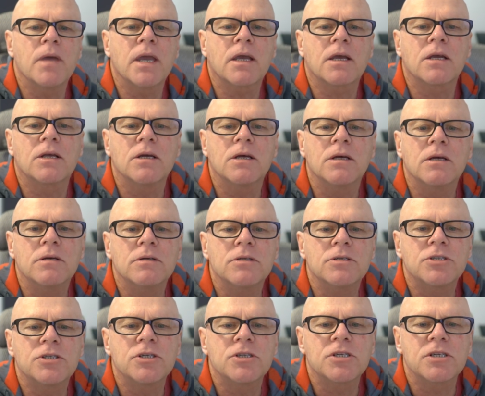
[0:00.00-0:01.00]
Mick
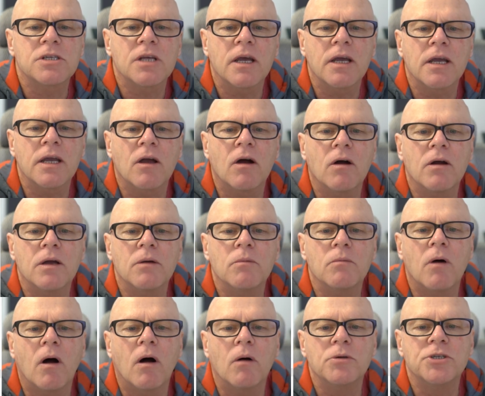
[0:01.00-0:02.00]
is just saying
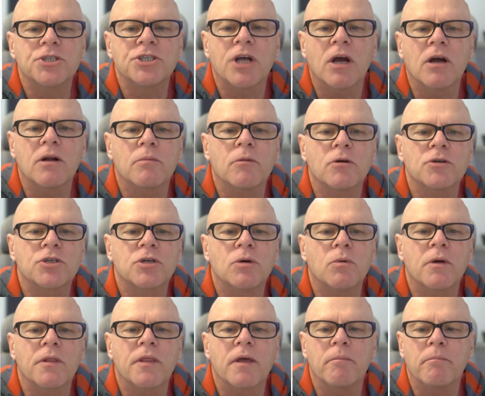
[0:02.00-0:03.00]
I, I was shown. I'm not
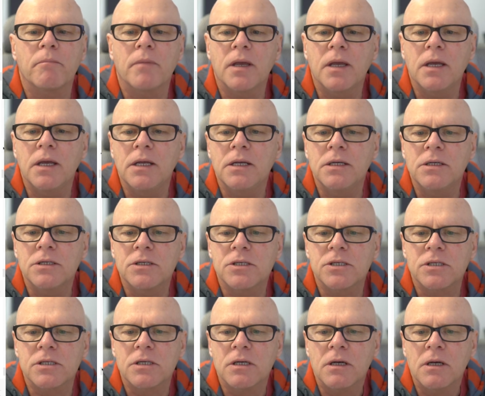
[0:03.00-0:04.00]
sure what that
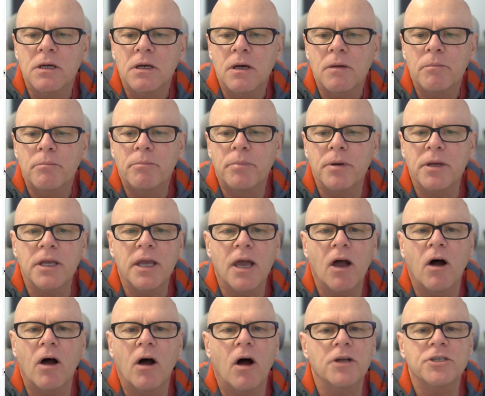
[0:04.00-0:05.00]
means. But
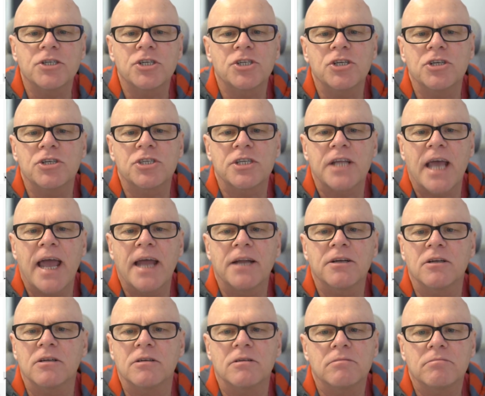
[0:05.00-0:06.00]
yeah, I just use
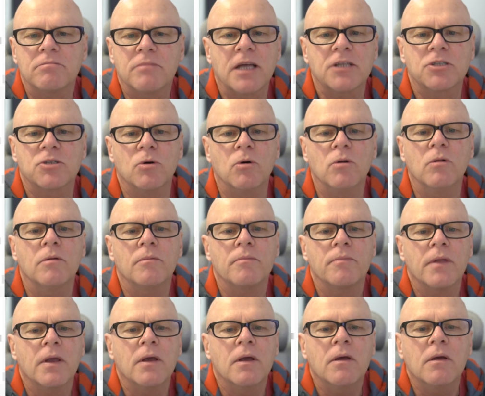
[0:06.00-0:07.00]
standard. That's
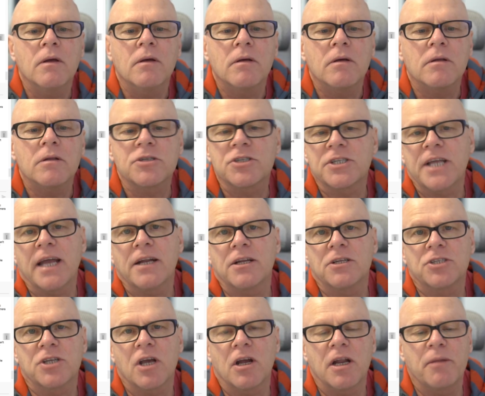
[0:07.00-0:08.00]
all. The
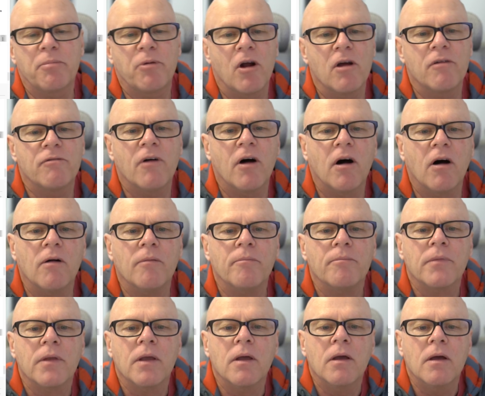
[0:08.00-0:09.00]
standard Sony
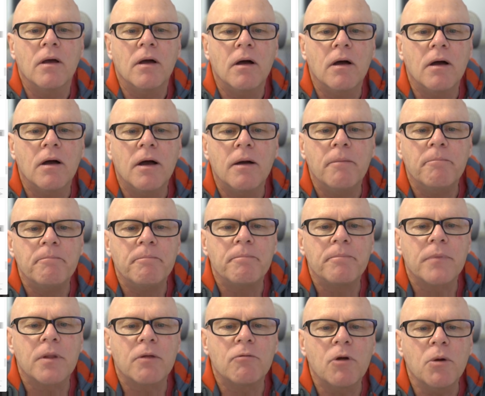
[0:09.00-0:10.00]
profile. Um,
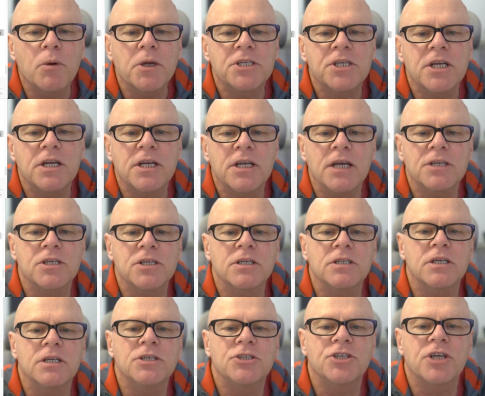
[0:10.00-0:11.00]
Rui said, yes,
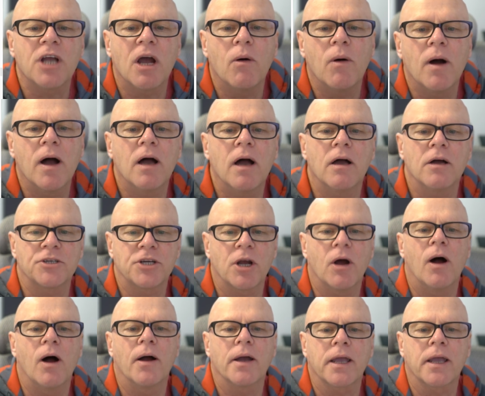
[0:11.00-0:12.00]
it did show up.
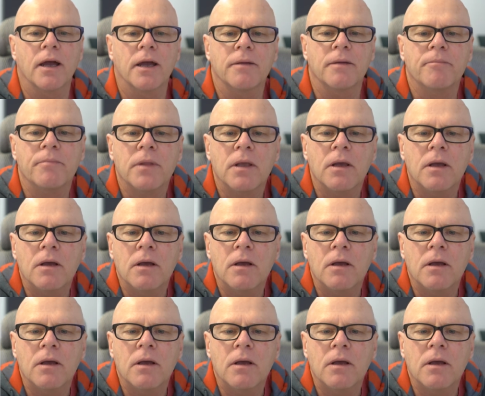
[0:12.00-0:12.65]
Show, oh, okay.